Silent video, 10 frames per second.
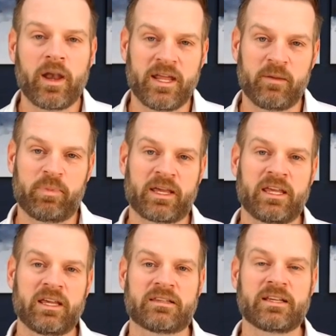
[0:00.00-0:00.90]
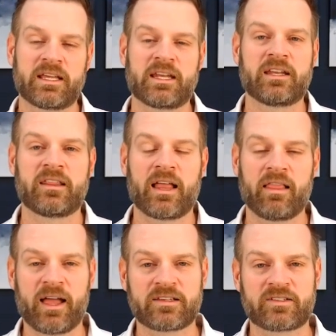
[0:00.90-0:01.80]
nitpicky to get into that
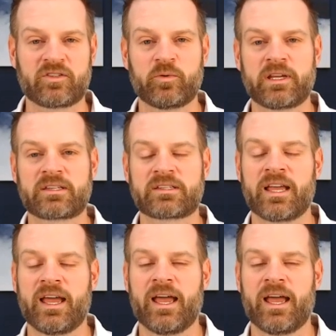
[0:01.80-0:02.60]
last 2 weeks.